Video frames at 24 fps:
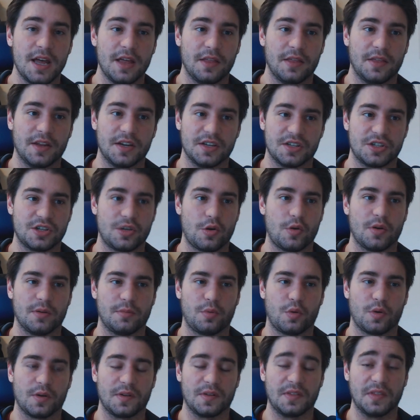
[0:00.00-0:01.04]
that is so
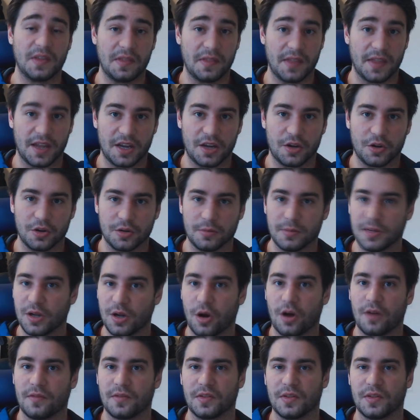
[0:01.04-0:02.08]
important that they could be
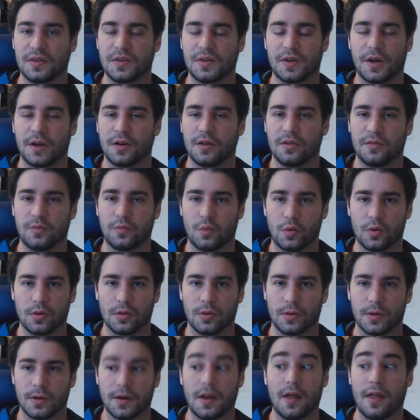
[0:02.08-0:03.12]
offered the title of
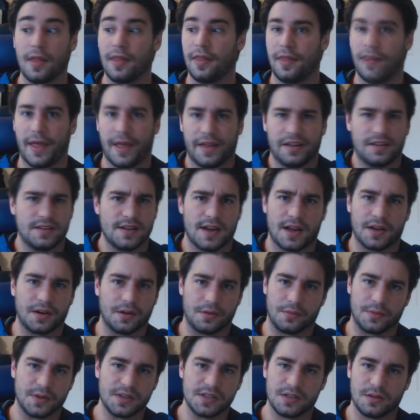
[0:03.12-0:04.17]
Warlord. That's not
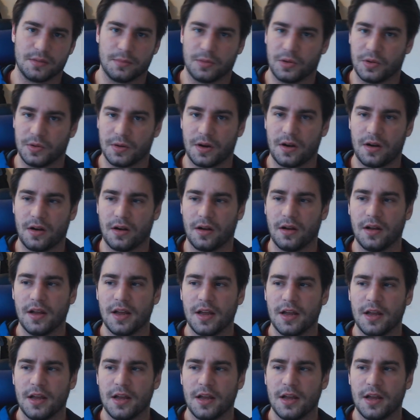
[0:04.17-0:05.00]
unreasonable at all.